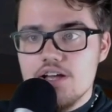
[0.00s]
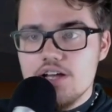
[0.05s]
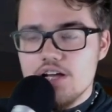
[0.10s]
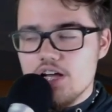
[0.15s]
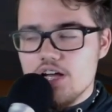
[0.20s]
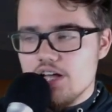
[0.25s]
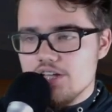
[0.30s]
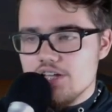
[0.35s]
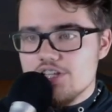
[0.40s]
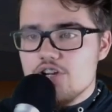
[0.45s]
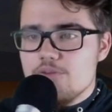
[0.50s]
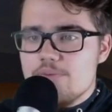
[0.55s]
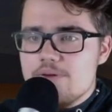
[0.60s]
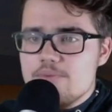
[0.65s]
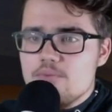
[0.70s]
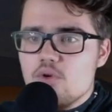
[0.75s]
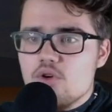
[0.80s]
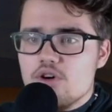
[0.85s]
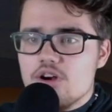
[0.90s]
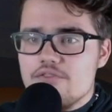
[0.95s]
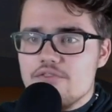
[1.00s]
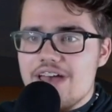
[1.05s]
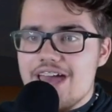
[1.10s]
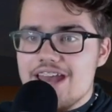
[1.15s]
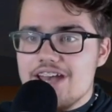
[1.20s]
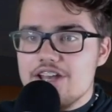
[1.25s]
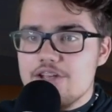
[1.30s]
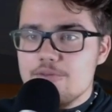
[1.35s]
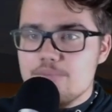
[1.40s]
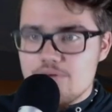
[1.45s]
a little bit more of
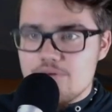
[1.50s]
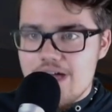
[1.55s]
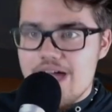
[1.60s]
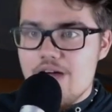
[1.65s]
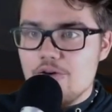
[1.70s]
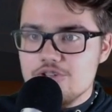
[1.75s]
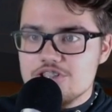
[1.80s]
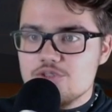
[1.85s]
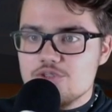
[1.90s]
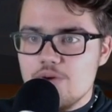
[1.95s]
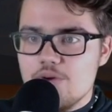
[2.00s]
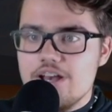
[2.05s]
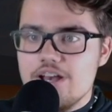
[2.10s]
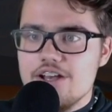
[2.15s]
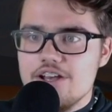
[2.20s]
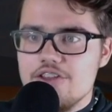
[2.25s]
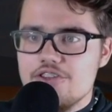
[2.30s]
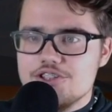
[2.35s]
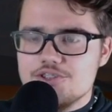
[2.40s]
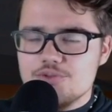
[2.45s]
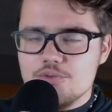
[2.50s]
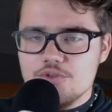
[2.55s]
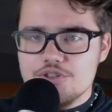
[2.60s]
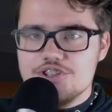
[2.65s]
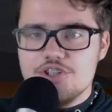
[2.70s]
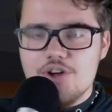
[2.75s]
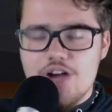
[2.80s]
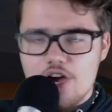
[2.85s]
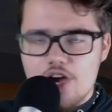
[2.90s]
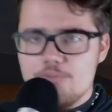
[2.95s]
editing prowess went into this one,
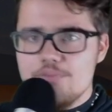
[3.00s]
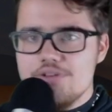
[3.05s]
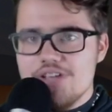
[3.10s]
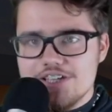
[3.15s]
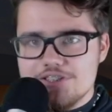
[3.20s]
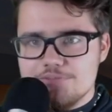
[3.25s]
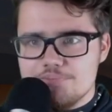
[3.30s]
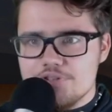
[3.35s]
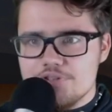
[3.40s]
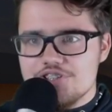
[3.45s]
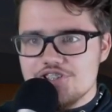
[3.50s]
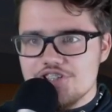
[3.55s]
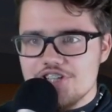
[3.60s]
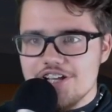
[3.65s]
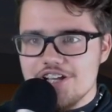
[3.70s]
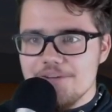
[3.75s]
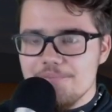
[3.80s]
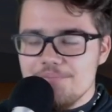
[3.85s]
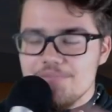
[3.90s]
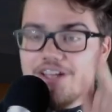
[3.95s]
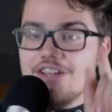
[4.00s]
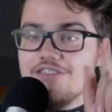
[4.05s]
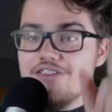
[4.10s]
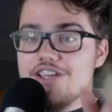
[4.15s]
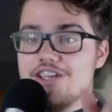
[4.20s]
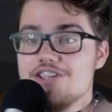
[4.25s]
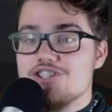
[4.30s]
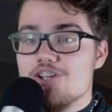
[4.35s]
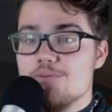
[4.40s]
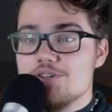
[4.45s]
so I hope you guys appreciate it.
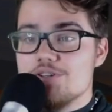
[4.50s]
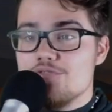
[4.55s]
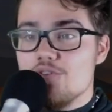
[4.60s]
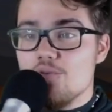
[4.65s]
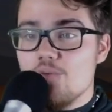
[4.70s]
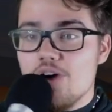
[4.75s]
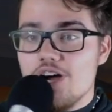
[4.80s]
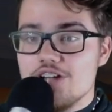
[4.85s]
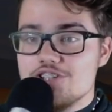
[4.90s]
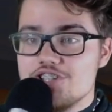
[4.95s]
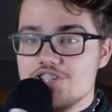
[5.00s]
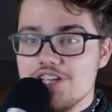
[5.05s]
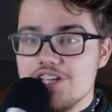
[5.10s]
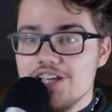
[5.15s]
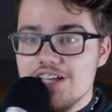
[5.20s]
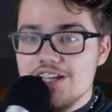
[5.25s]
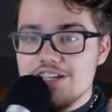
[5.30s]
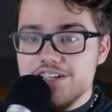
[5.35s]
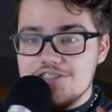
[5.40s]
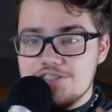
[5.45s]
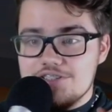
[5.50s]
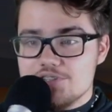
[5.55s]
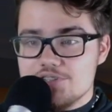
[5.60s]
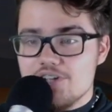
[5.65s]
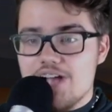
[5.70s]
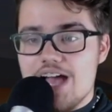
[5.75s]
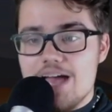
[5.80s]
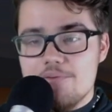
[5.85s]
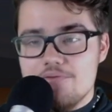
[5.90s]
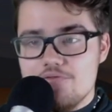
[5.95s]
Thank you so much for watching.
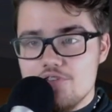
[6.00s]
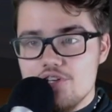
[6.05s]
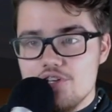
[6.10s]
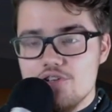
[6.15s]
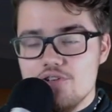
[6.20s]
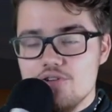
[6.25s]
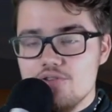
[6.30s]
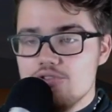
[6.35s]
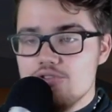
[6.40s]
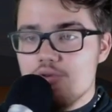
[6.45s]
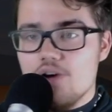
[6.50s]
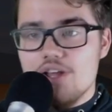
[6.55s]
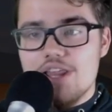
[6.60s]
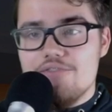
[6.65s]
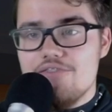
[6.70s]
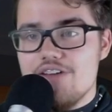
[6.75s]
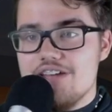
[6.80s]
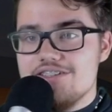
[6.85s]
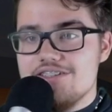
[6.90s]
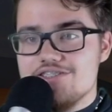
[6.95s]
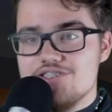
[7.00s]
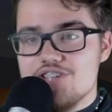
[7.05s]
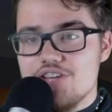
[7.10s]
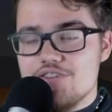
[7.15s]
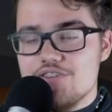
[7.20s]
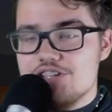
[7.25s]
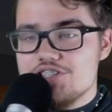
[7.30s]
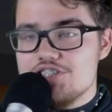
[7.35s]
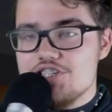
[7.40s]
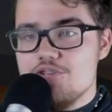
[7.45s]
Subscribe if you're new. Do all that fancy stuff,
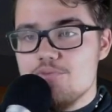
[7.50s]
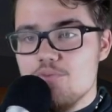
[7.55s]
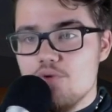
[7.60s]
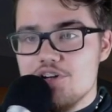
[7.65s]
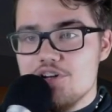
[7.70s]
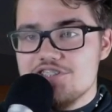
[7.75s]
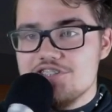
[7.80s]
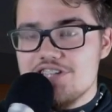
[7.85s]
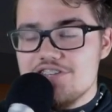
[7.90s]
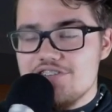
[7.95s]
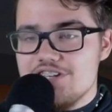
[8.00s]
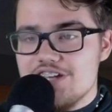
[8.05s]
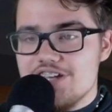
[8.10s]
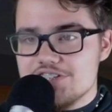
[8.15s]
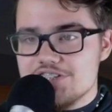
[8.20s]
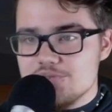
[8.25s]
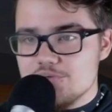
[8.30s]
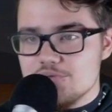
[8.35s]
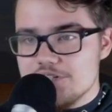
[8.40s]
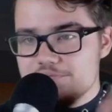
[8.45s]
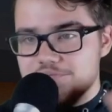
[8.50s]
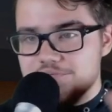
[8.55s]
and I'll see you boys in the next one.